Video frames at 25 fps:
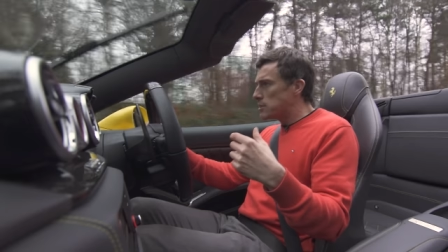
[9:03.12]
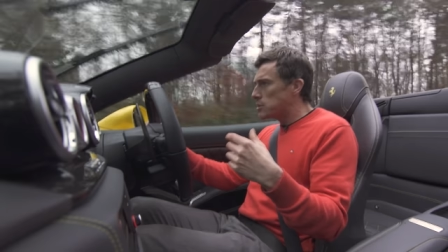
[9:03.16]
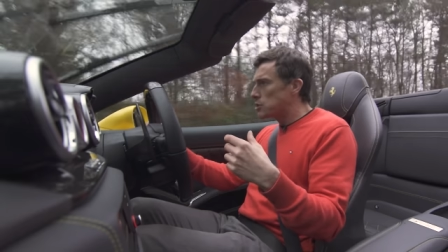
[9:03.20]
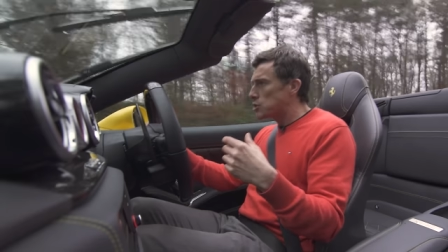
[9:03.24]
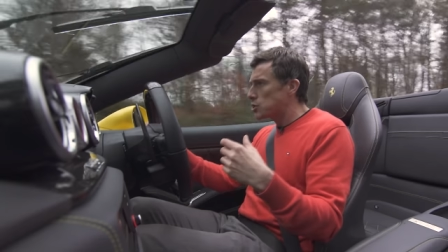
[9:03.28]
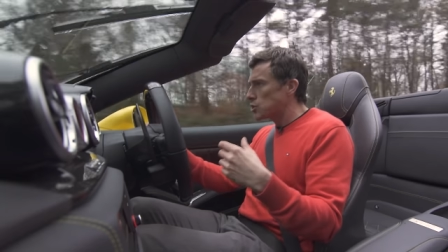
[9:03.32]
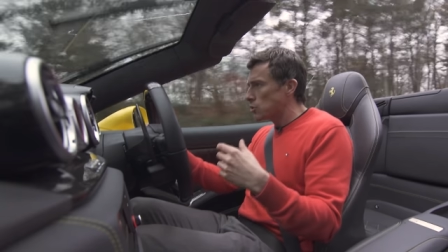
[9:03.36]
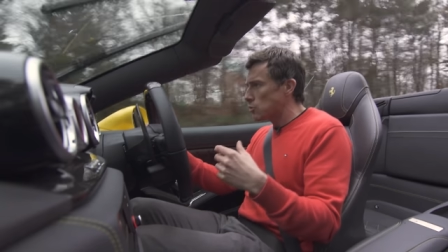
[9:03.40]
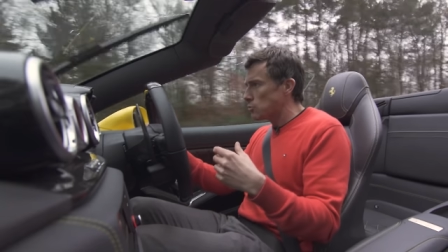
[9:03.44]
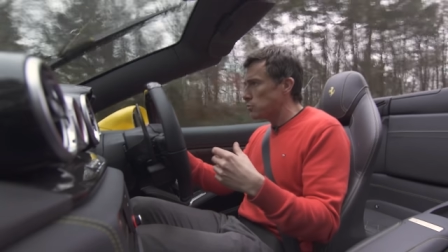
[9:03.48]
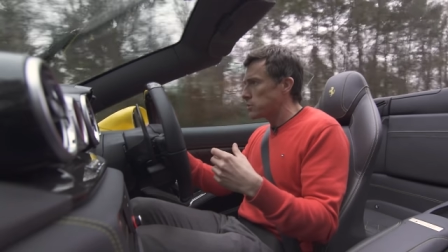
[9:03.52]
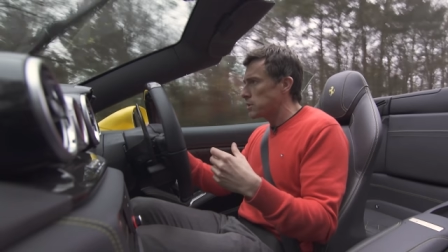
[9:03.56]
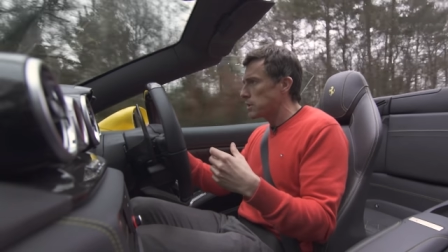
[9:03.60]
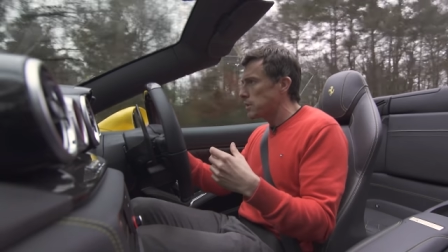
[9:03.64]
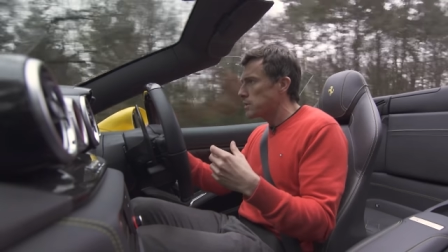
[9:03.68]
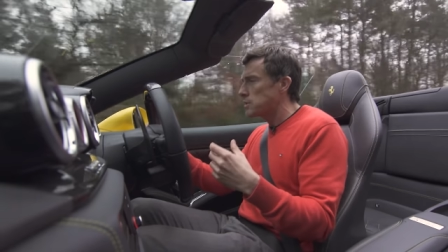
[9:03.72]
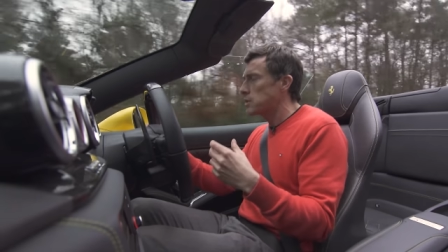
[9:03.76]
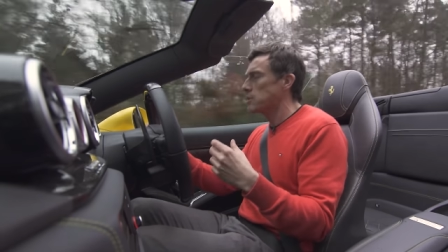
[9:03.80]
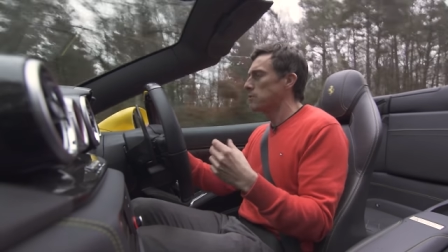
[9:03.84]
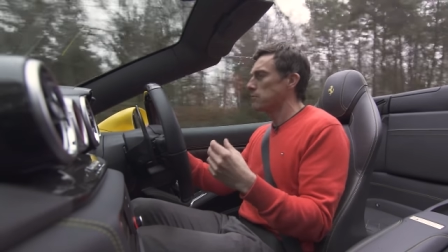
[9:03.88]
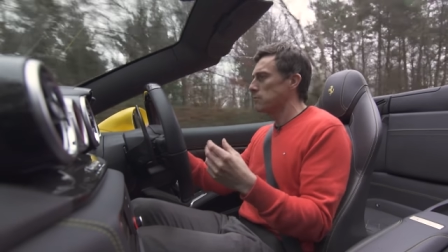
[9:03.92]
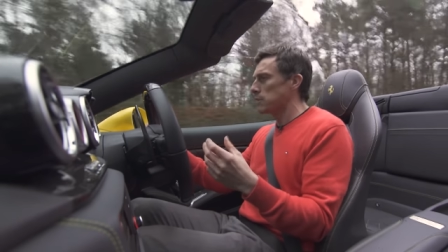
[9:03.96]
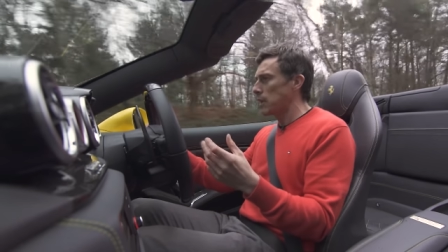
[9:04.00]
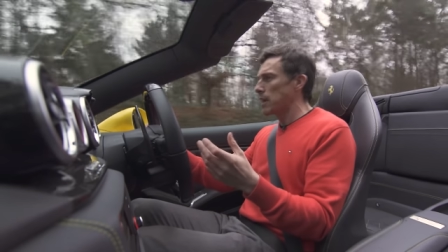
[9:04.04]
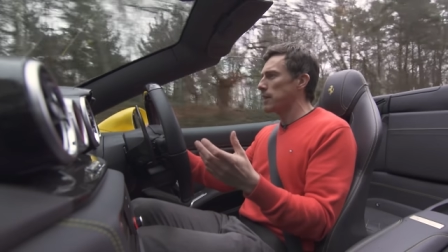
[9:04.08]
insulting
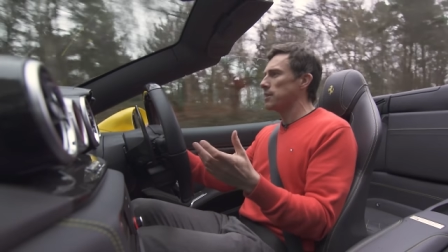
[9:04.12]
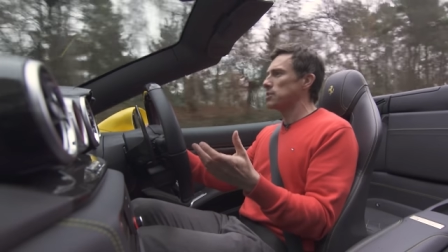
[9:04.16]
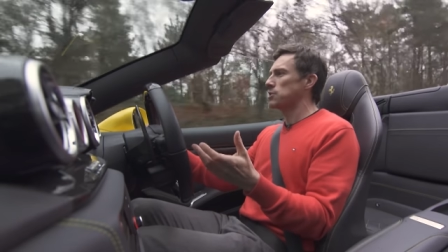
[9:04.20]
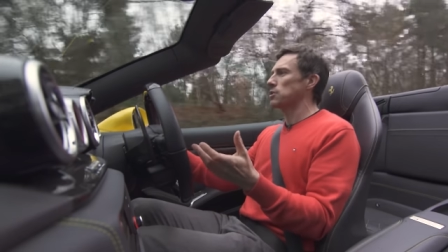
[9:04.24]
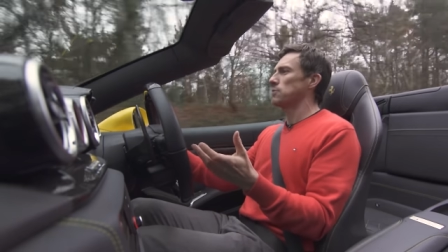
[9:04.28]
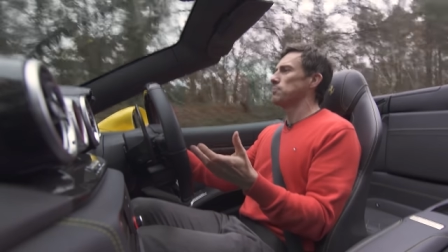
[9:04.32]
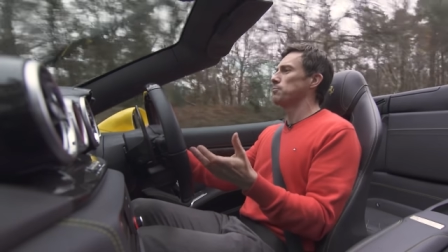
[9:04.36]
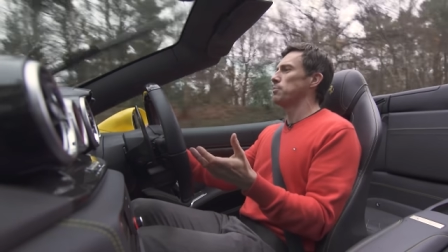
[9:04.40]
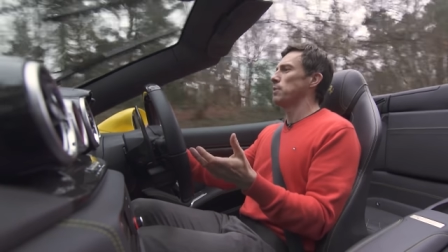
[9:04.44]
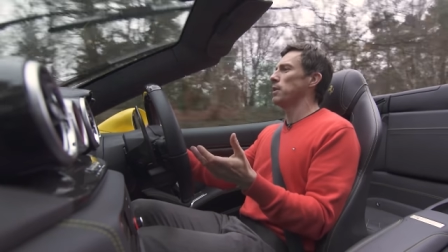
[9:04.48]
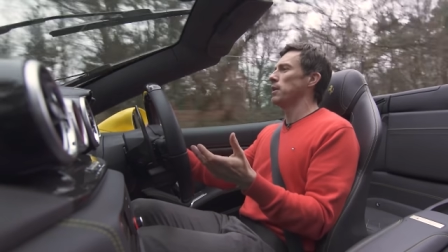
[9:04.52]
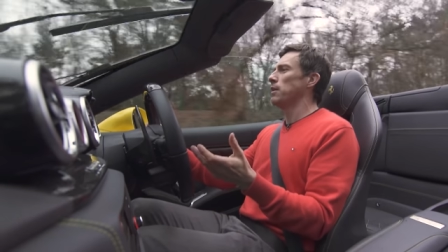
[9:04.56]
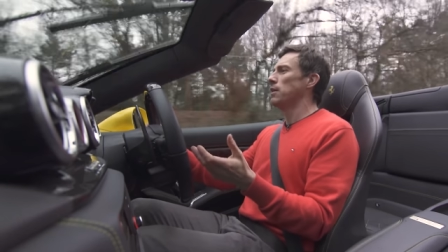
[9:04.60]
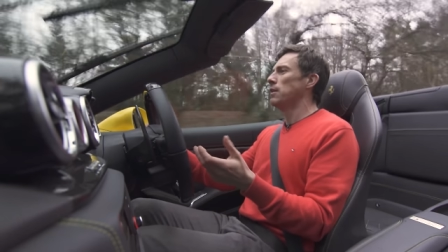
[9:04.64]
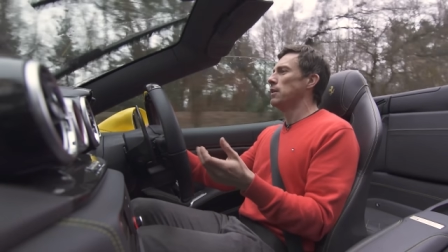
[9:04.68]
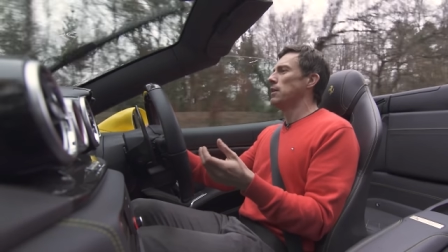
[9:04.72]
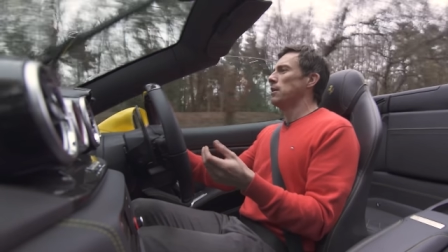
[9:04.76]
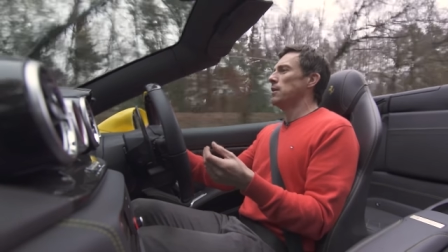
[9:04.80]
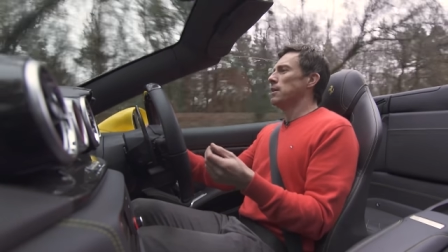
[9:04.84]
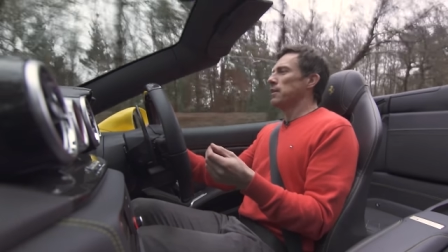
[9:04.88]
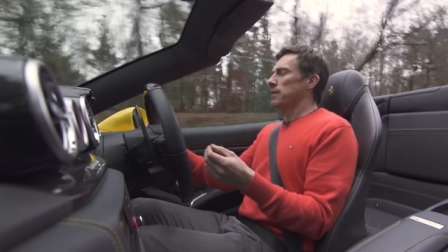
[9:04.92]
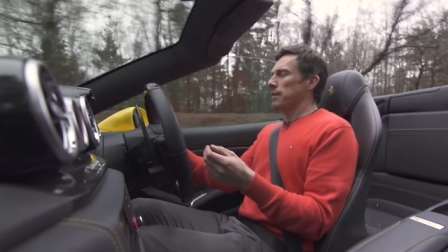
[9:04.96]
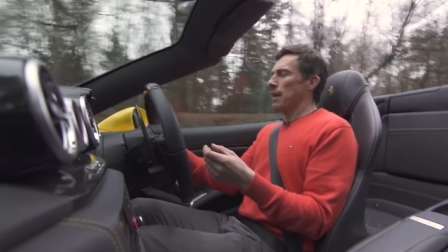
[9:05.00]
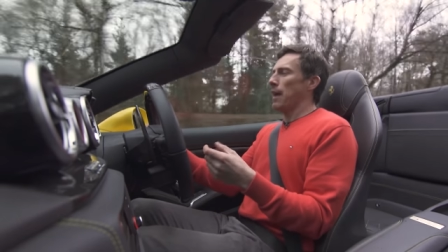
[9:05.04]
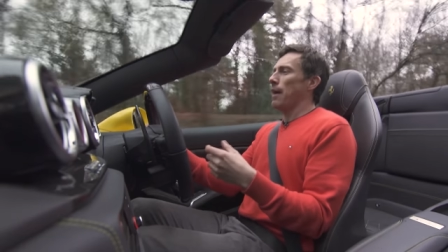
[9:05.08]
to your nation, but
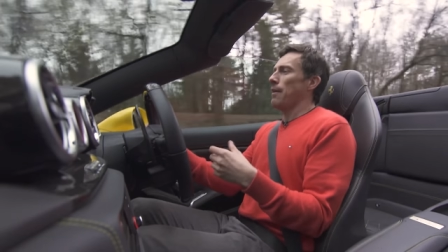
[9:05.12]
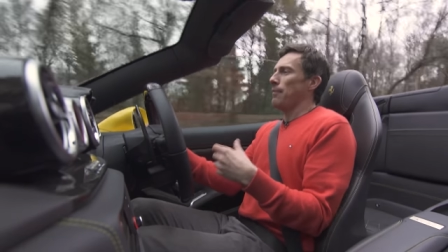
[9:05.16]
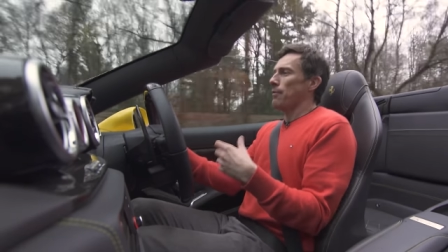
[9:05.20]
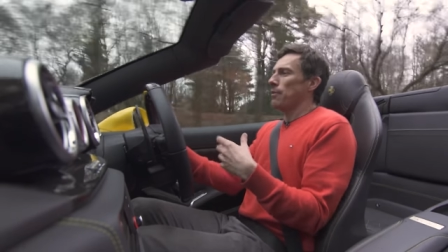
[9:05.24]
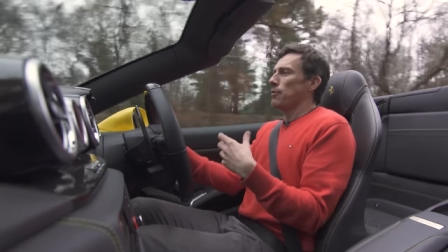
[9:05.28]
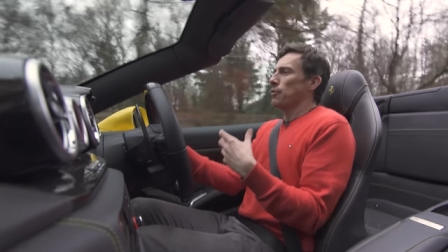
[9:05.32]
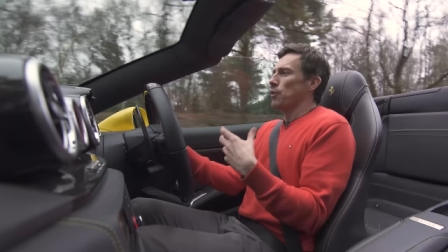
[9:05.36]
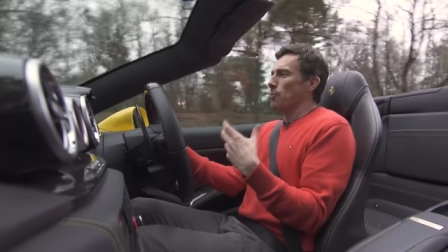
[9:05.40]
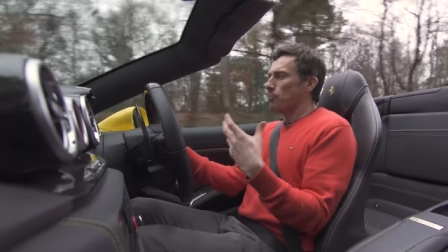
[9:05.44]
yeah,